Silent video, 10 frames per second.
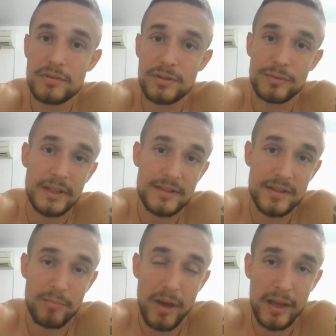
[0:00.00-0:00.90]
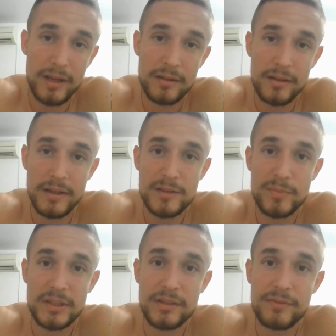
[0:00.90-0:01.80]
So that's the back
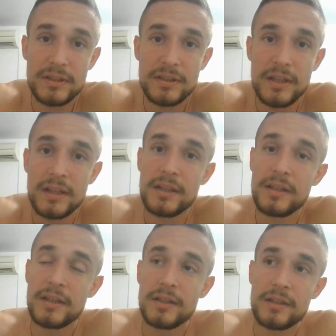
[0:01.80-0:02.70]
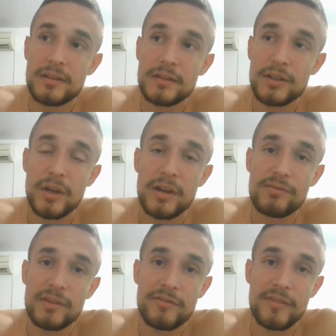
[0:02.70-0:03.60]
aspect of it. Then you
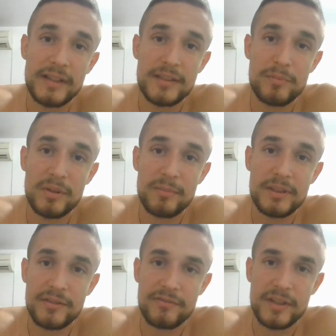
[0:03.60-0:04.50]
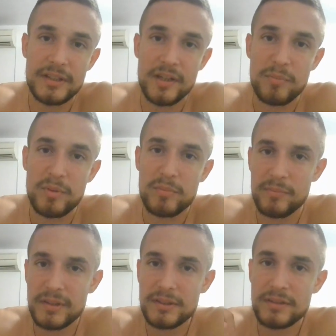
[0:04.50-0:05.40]
have a fat implement, a fat grip
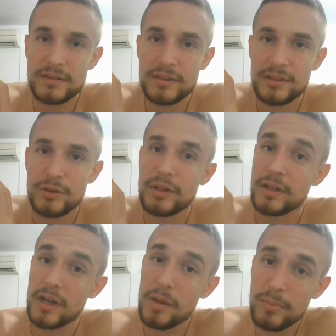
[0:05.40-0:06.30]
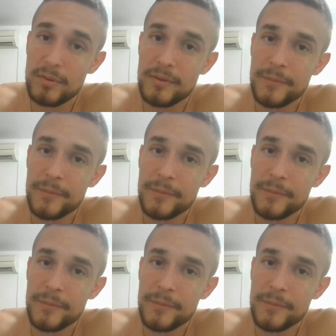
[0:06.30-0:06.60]
implement that you can cup.